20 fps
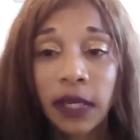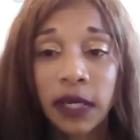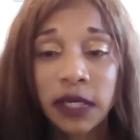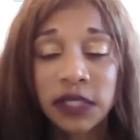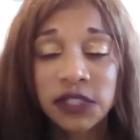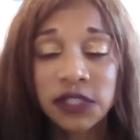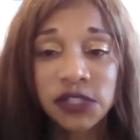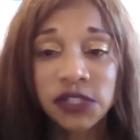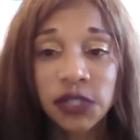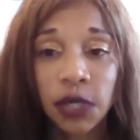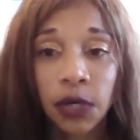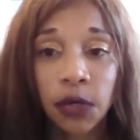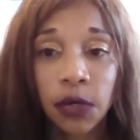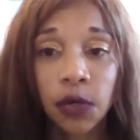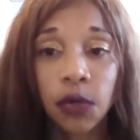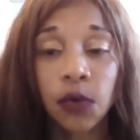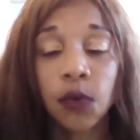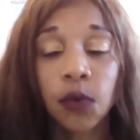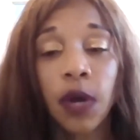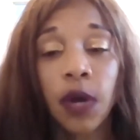And
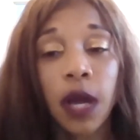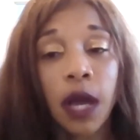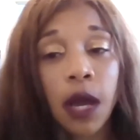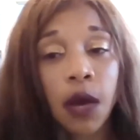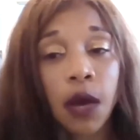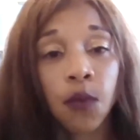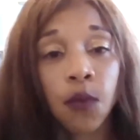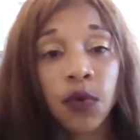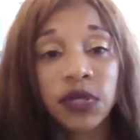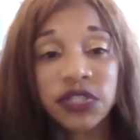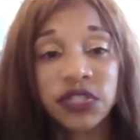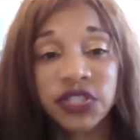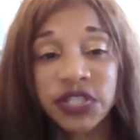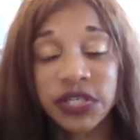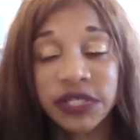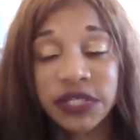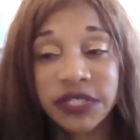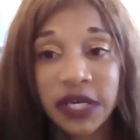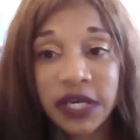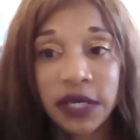so what
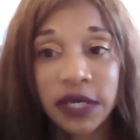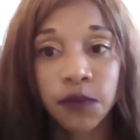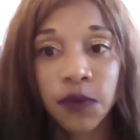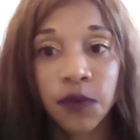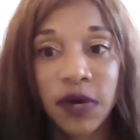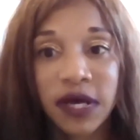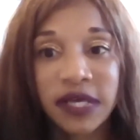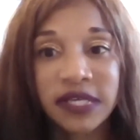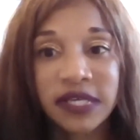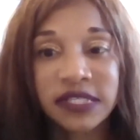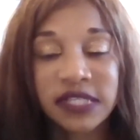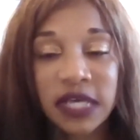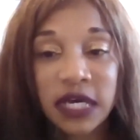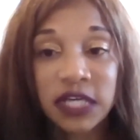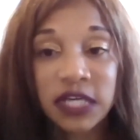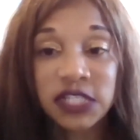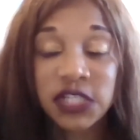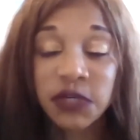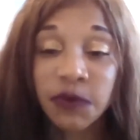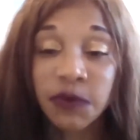she did was
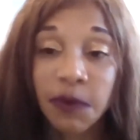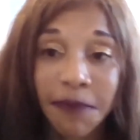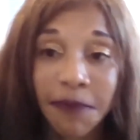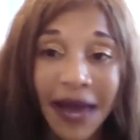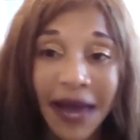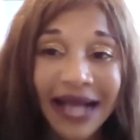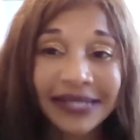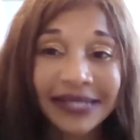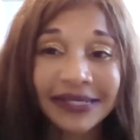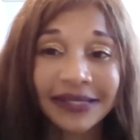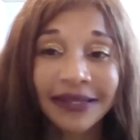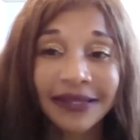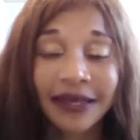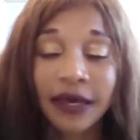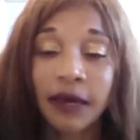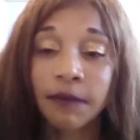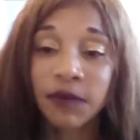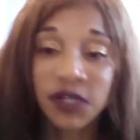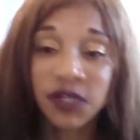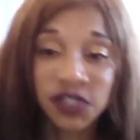she went back to
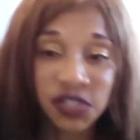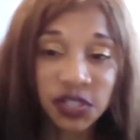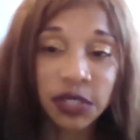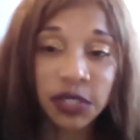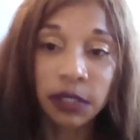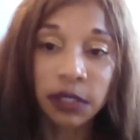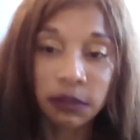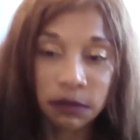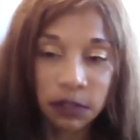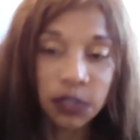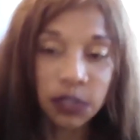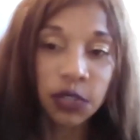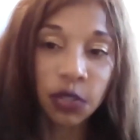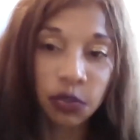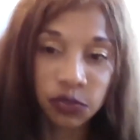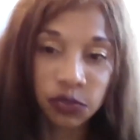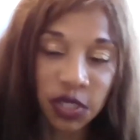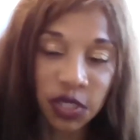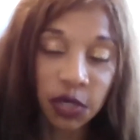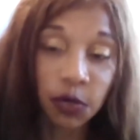them, because she had,
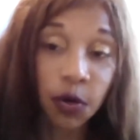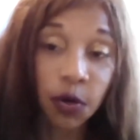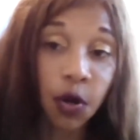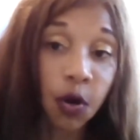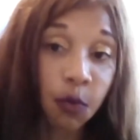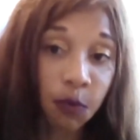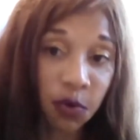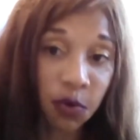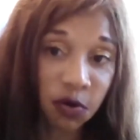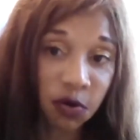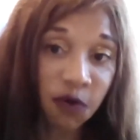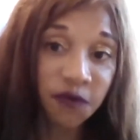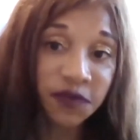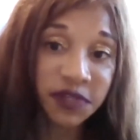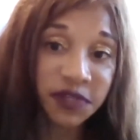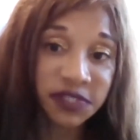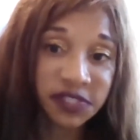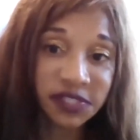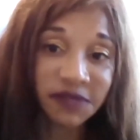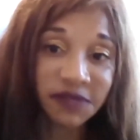done her homework over
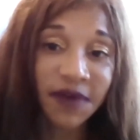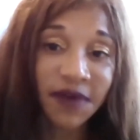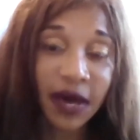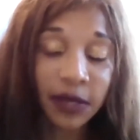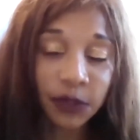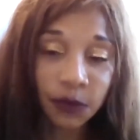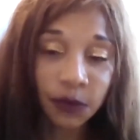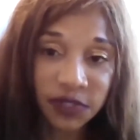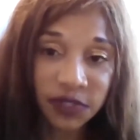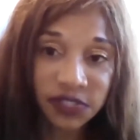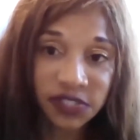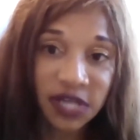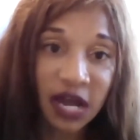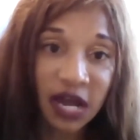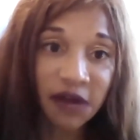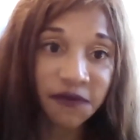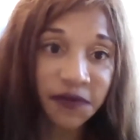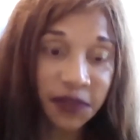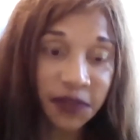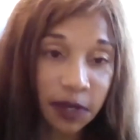the value of the
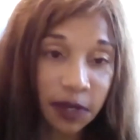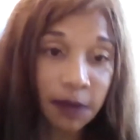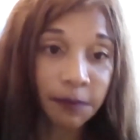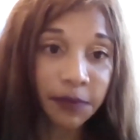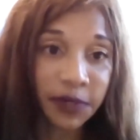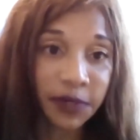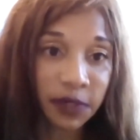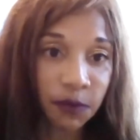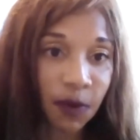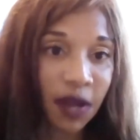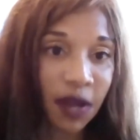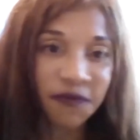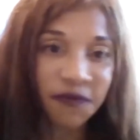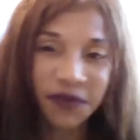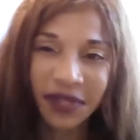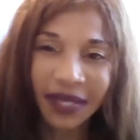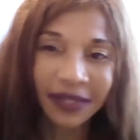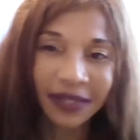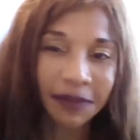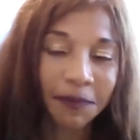stock for the company, right,
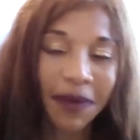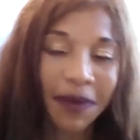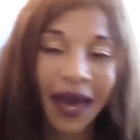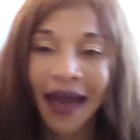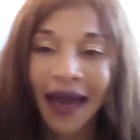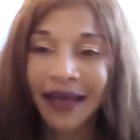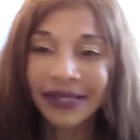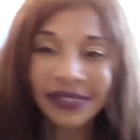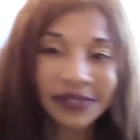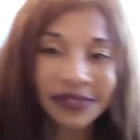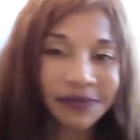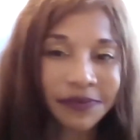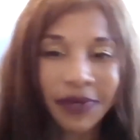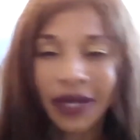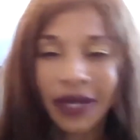for like the past,